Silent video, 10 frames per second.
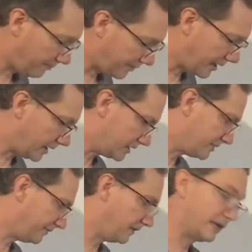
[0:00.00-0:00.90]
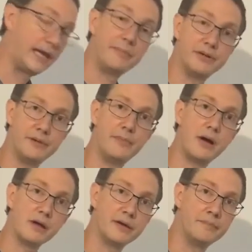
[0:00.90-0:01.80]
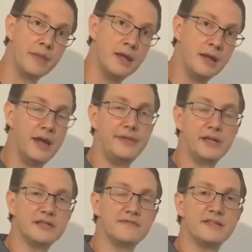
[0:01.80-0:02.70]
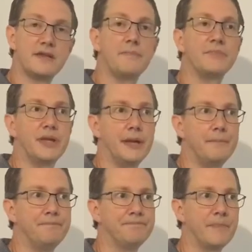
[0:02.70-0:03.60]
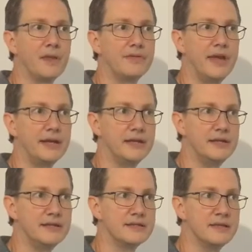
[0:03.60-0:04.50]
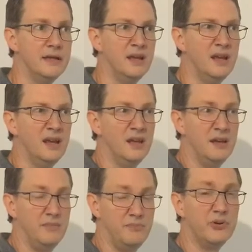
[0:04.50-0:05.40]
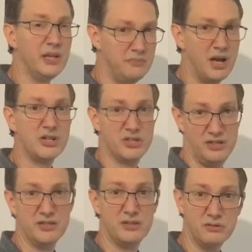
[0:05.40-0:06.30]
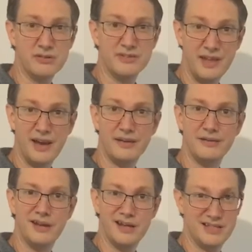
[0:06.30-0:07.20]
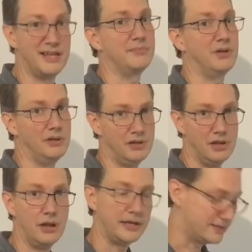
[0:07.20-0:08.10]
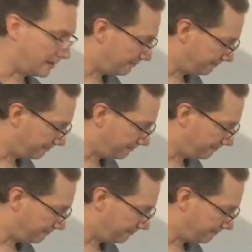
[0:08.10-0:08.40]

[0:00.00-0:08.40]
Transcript: partly to fill a gap in the market. And that is for something that is pretty much as good as that, except a lot lighter.